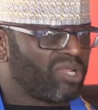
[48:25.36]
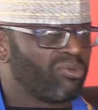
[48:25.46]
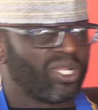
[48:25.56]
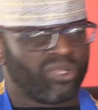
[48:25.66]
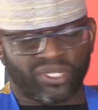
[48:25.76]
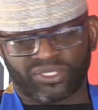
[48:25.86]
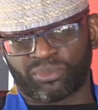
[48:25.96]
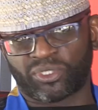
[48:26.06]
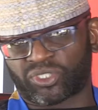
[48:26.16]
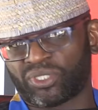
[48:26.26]
Elumelu
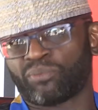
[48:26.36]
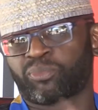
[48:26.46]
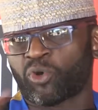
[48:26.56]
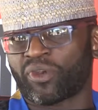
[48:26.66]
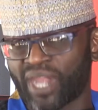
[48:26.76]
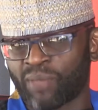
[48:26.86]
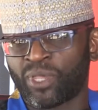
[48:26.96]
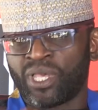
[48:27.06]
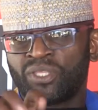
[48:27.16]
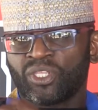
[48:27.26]
Entrepreneurship Program.
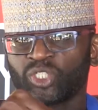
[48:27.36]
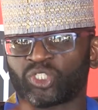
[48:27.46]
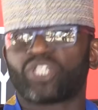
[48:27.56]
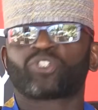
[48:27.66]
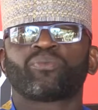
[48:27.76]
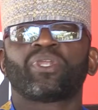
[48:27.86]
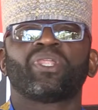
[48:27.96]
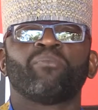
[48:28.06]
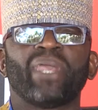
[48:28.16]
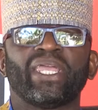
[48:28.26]
There's a gentleman
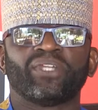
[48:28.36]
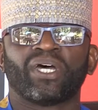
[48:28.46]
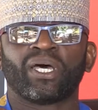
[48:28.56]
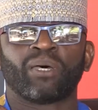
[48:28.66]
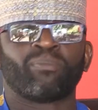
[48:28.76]
that made a